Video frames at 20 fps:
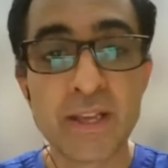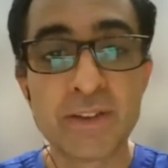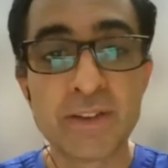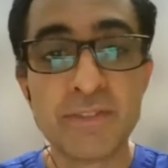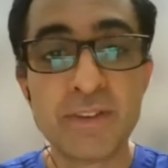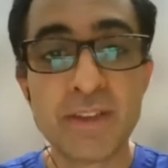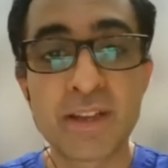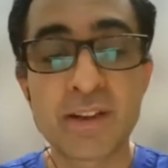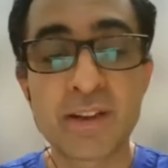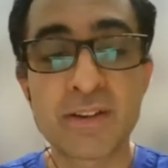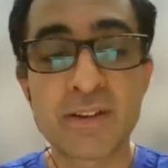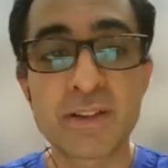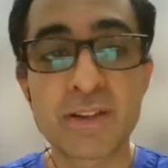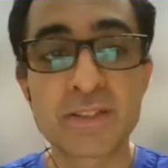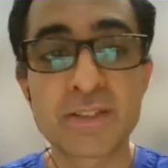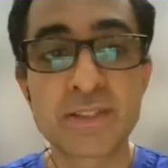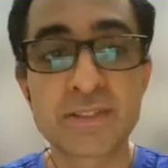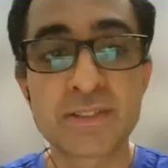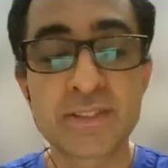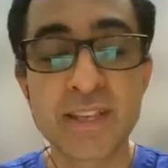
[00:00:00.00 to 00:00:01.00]
We are
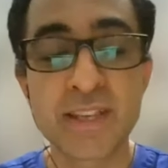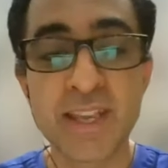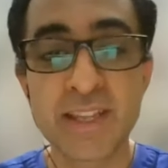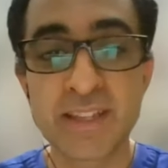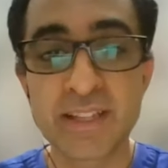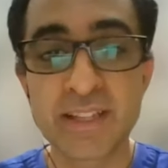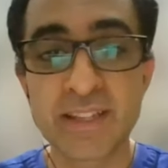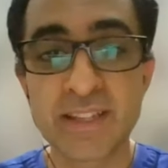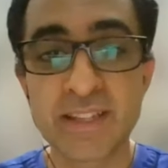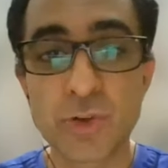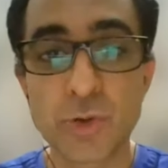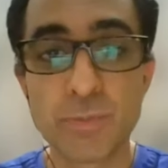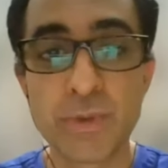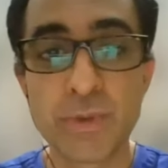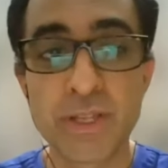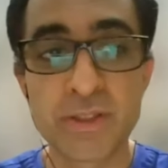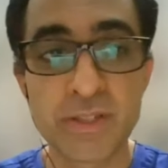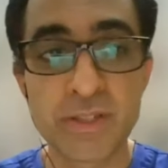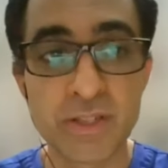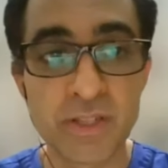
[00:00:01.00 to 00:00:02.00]
saying that there could be
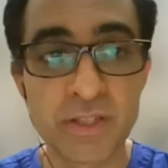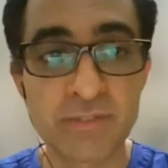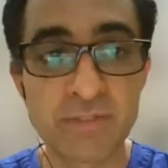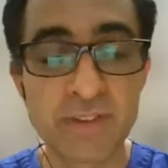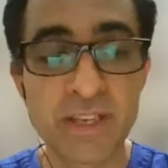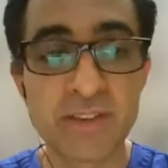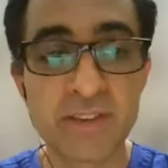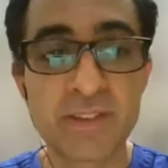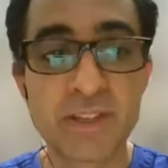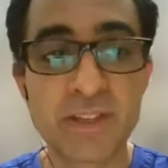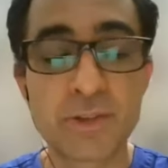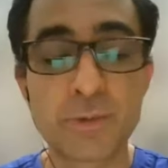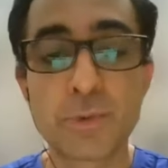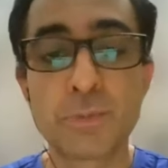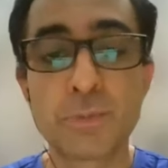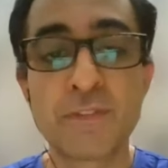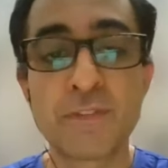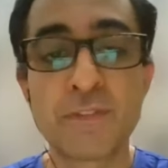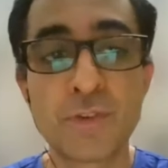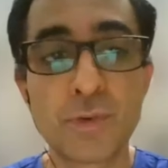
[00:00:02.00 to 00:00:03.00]
a third wave, that it could
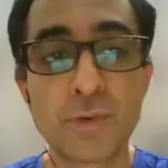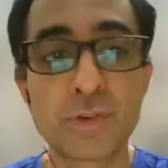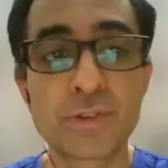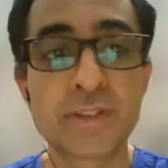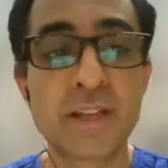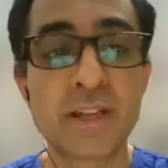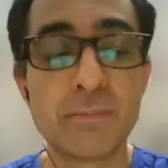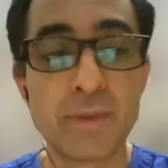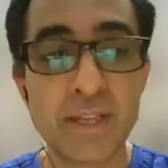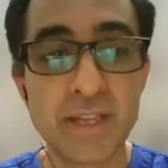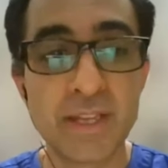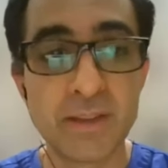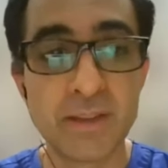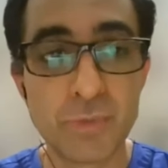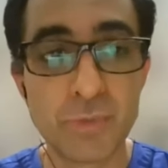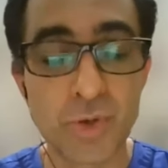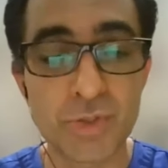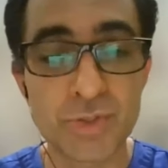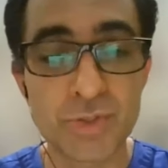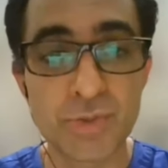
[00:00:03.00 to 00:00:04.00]
be fourth and many
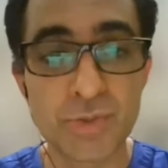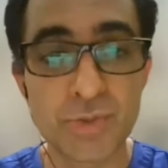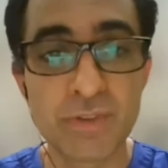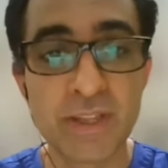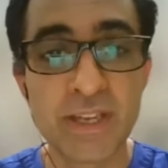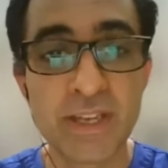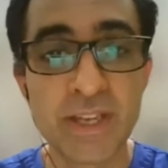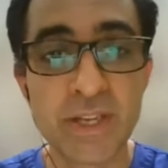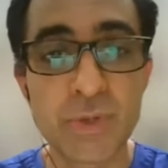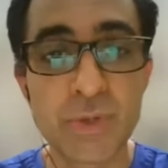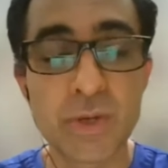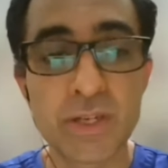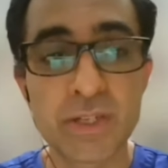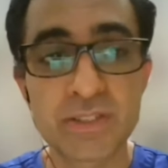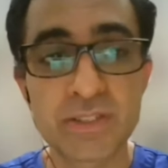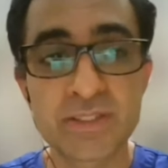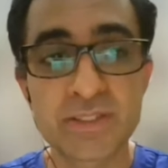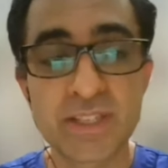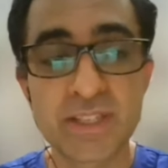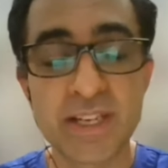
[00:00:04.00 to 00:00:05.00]
more. So we need to
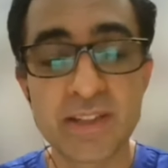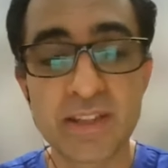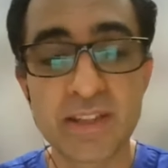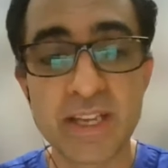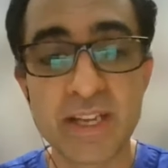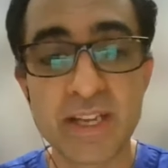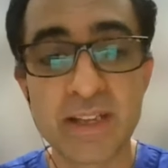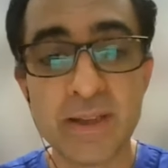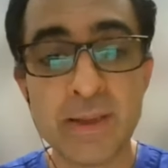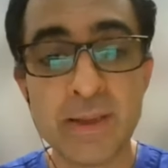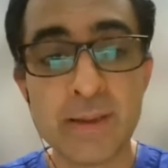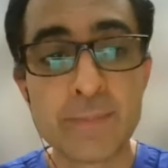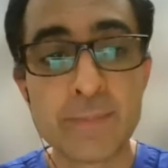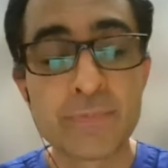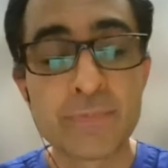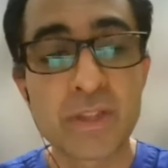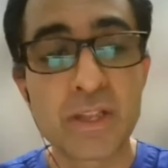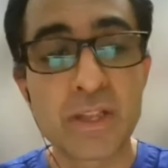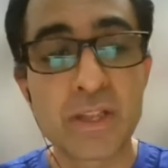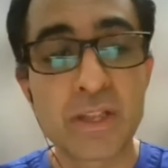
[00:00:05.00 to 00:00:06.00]
understand
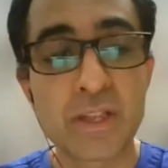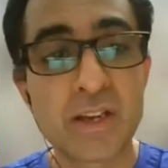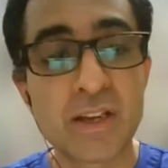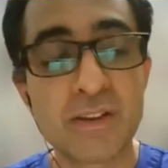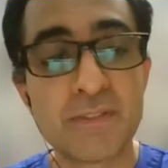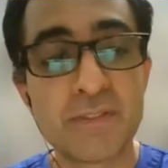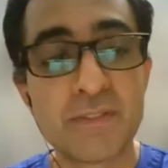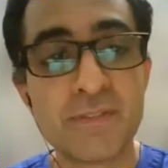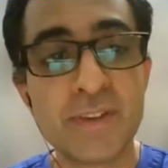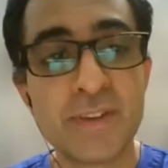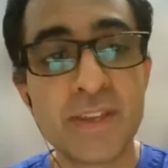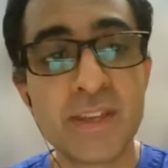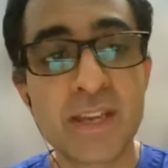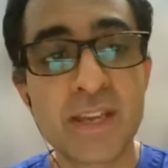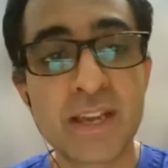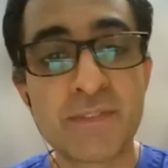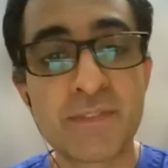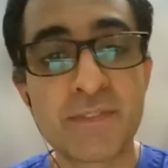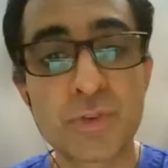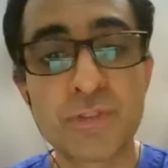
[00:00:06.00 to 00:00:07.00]
that we
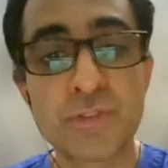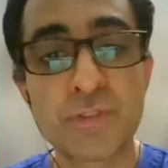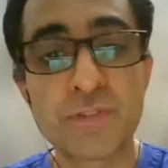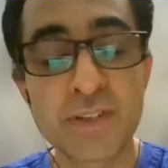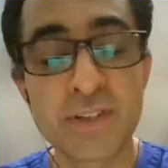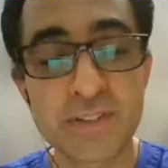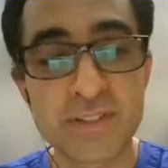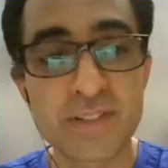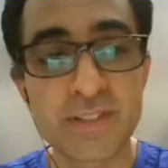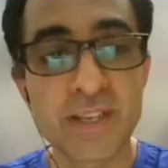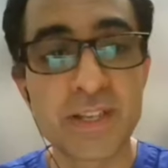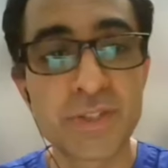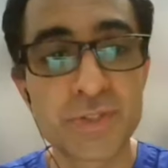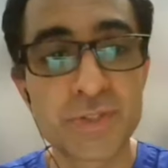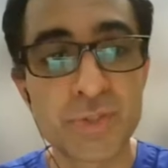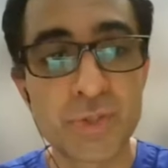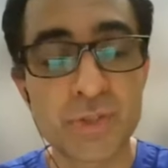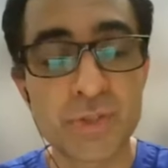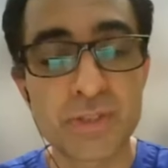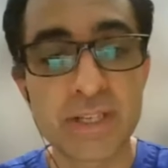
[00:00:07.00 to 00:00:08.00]
have to first
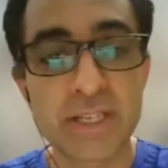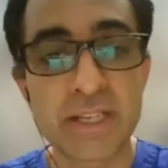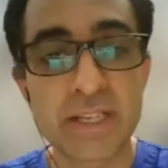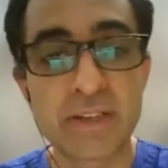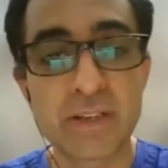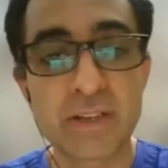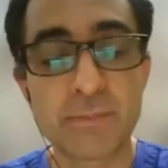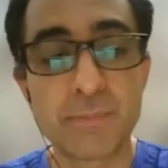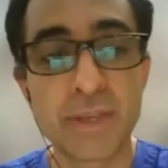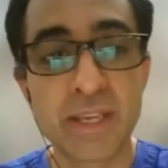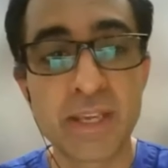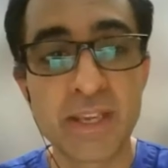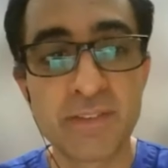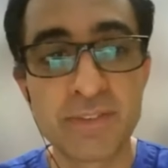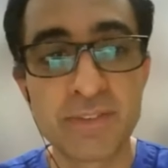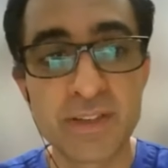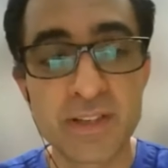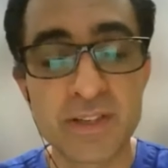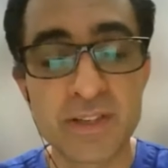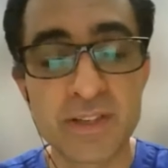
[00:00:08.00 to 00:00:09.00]
ensure that our
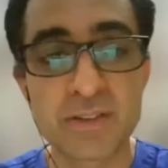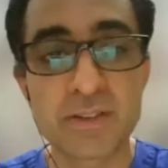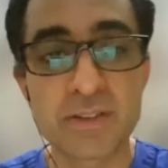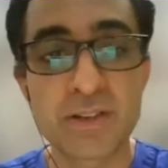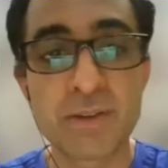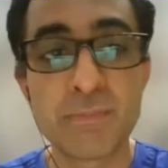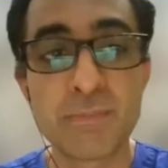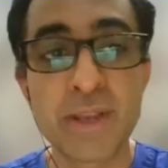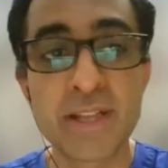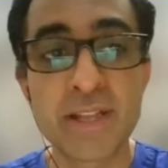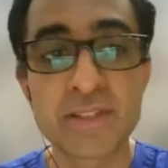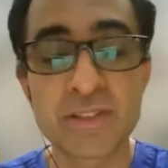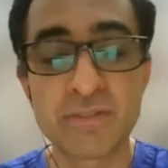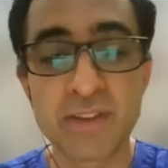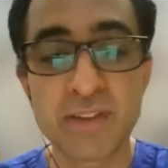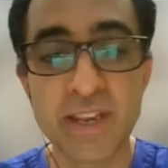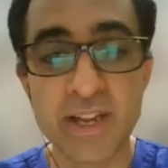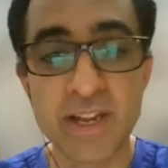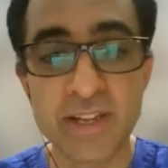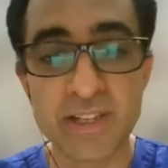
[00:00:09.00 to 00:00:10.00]
behavior remains the
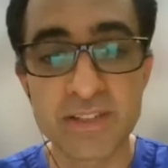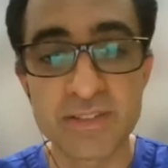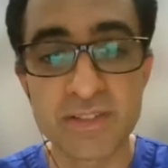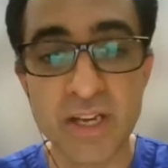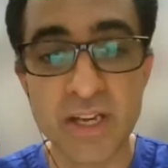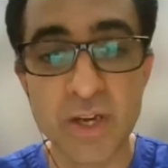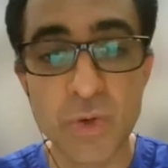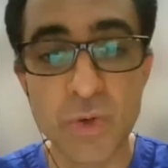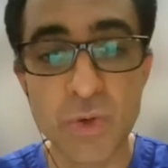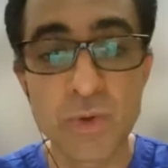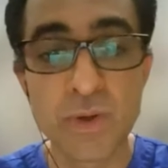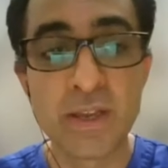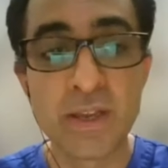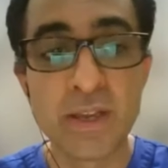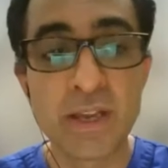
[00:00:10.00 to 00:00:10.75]
way it is now.